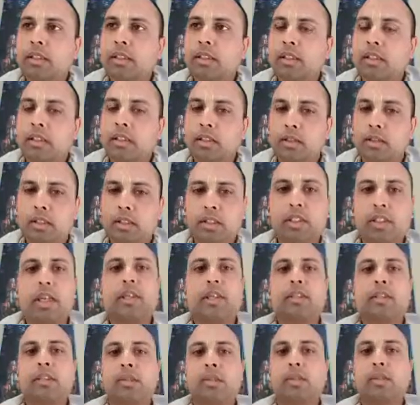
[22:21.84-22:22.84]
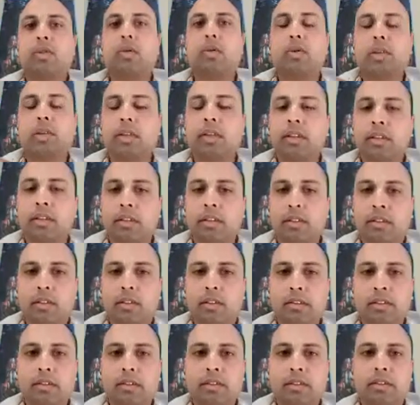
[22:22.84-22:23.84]
he designed this toy
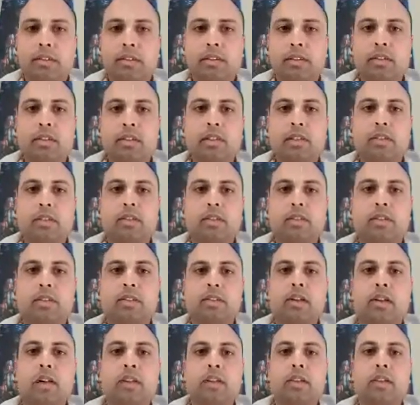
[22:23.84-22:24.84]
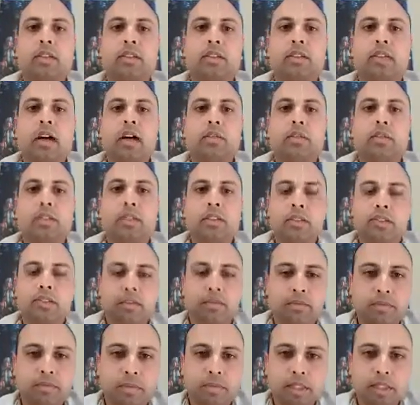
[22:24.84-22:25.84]
called Rocket Rama,
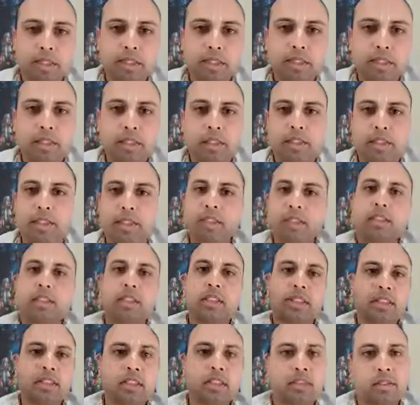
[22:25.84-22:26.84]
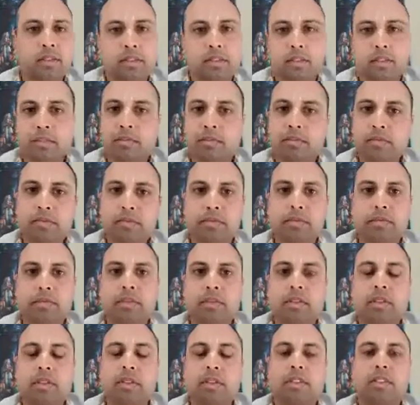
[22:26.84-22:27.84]
and he sells it
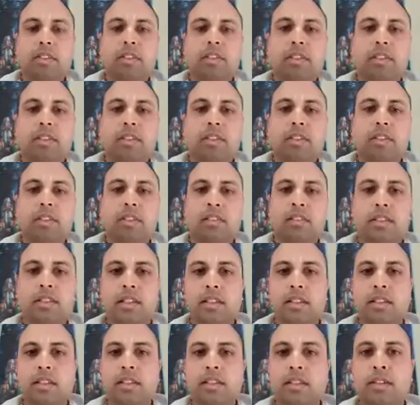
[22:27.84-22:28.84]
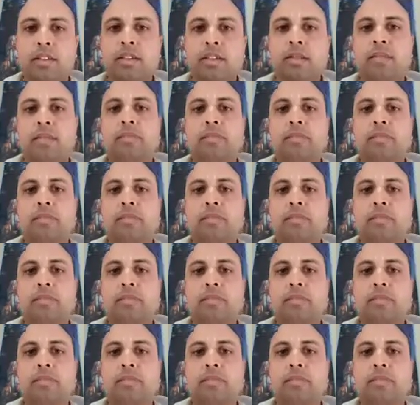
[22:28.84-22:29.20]
on the street in San Diego.